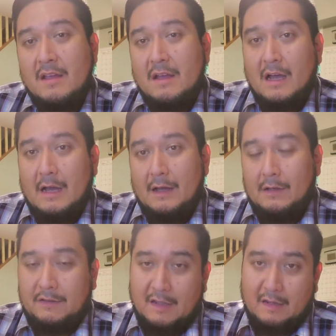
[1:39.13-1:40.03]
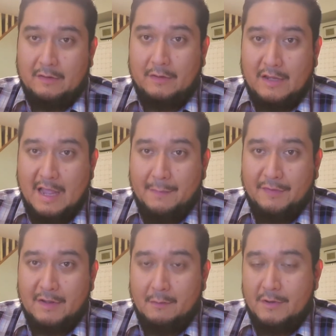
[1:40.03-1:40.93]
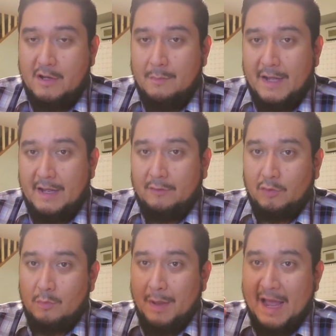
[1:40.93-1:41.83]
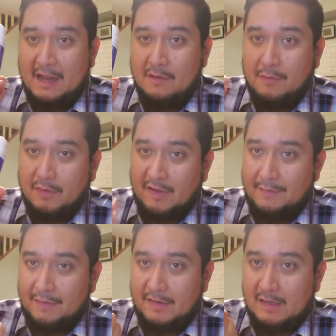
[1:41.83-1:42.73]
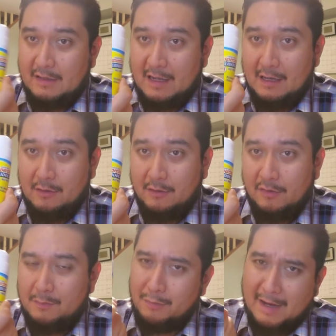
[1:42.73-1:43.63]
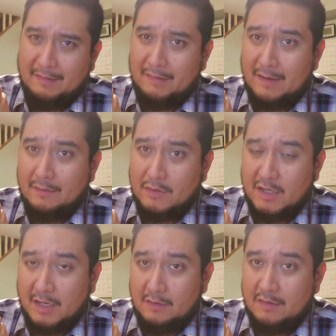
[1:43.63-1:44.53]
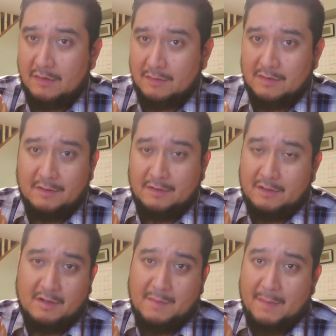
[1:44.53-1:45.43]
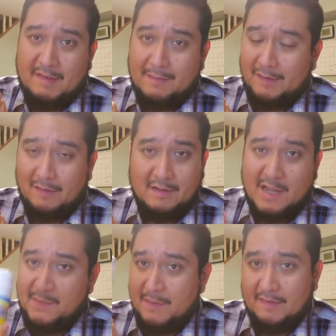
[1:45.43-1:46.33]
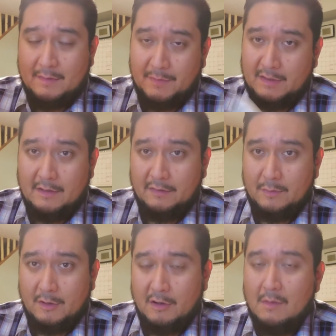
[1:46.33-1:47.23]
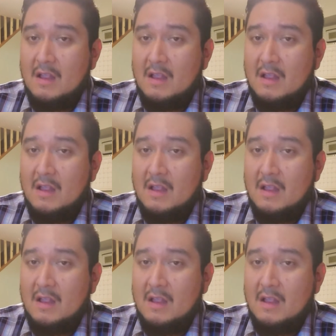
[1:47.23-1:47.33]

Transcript: It'll take you to the Amazon where you could buy a 2-pack for $17. Prices tend to change. So, you know, it might be something today, it might be something else tomorrow.